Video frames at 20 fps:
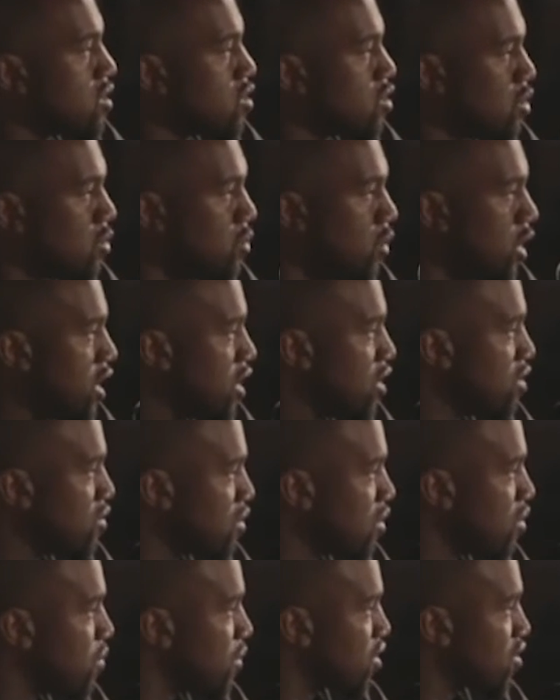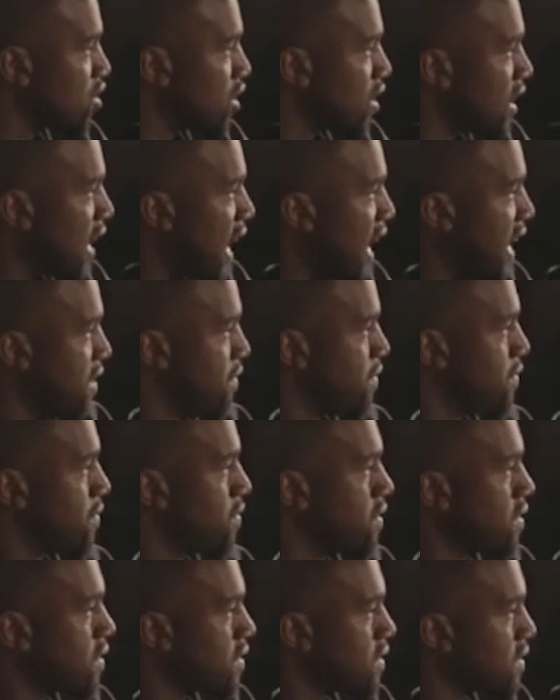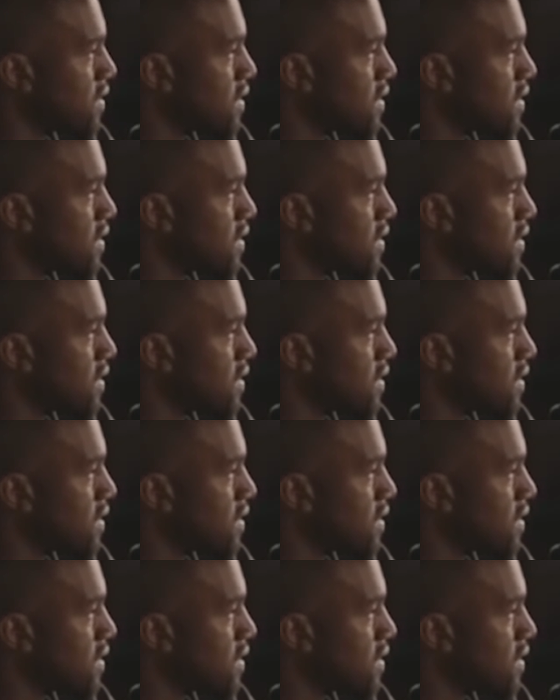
So what do you do with your life?